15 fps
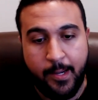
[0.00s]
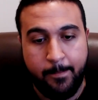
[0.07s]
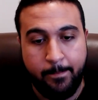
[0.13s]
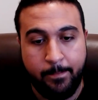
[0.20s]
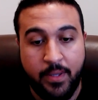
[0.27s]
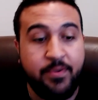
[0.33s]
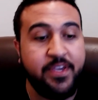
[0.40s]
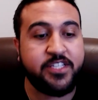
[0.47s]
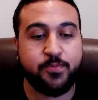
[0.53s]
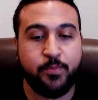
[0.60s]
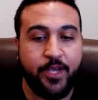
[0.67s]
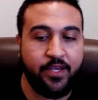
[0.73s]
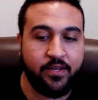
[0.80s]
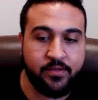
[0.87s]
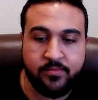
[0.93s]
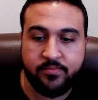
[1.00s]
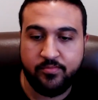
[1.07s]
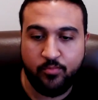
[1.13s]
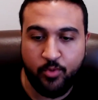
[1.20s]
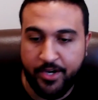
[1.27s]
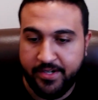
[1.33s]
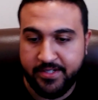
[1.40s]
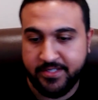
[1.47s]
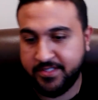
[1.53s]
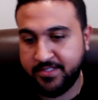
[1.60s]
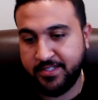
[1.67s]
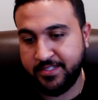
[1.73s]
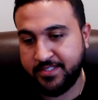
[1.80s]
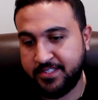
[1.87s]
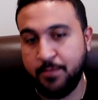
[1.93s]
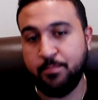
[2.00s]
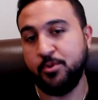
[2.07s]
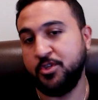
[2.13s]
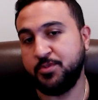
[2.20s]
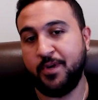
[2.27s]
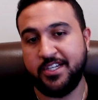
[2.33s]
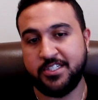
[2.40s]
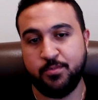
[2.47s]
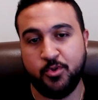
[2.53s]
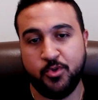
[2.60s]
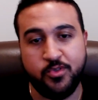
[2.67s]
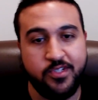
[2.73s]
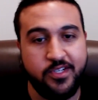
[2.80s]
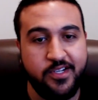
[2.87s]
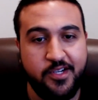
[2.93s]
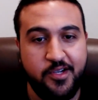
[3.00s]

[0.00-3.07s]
Maybe explain, right, as simple as possible,